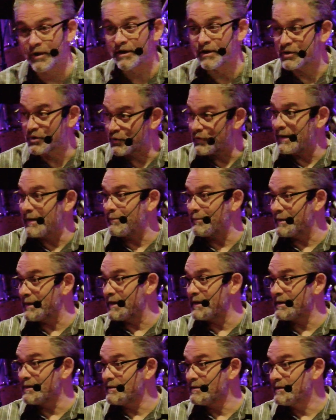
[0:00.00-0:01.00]
going to treat
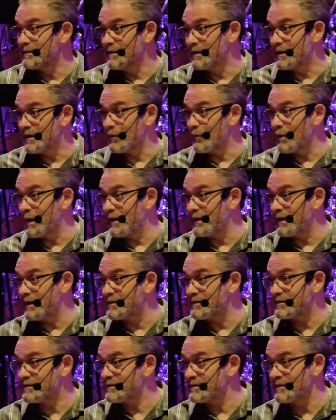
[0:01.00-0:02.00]
me in a way
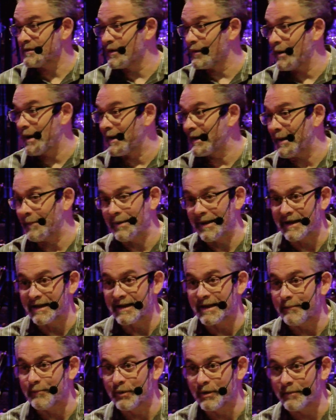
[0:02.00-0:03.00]
that's, you know, I'm not going to
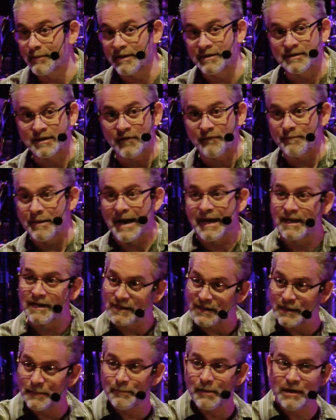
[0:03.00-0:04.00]
keep putting myself back
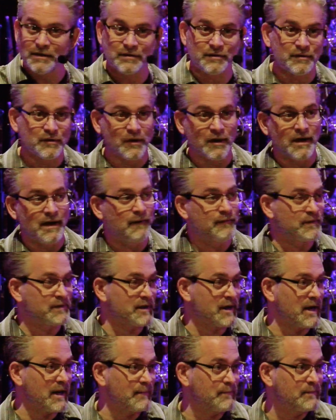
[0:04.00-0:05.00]
into the buzzsaw every
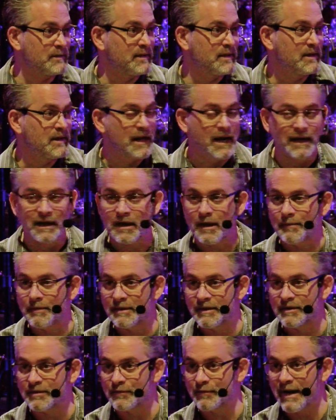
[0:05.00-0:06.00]
time I come and
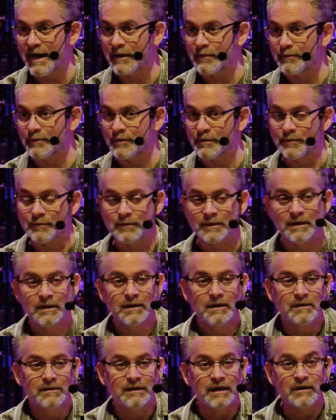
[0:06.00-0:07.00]
interact with you.
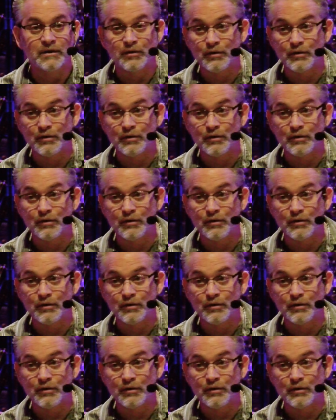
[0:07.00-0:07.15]
So that's